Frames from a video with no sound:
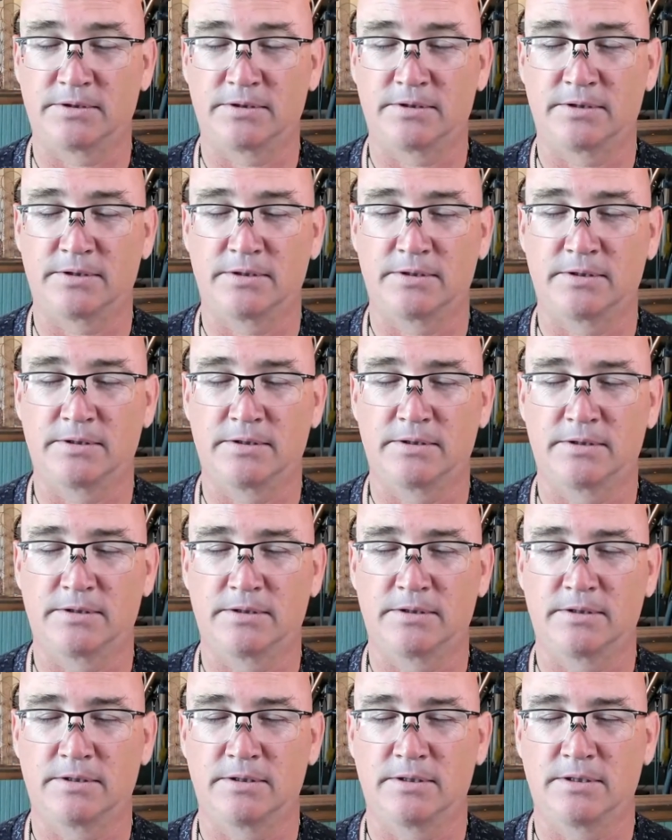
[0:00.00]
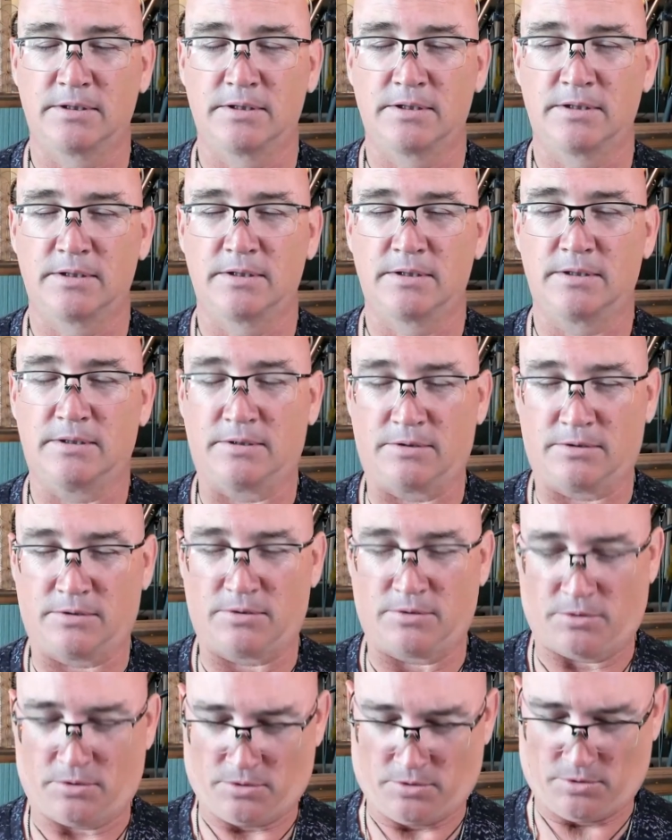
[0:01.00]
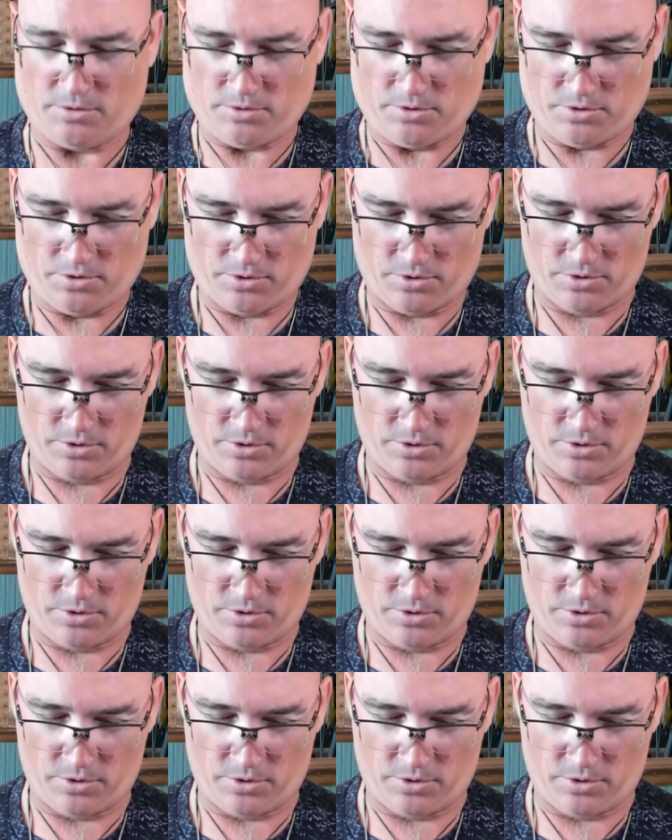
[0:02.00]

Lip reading: Nothing is said.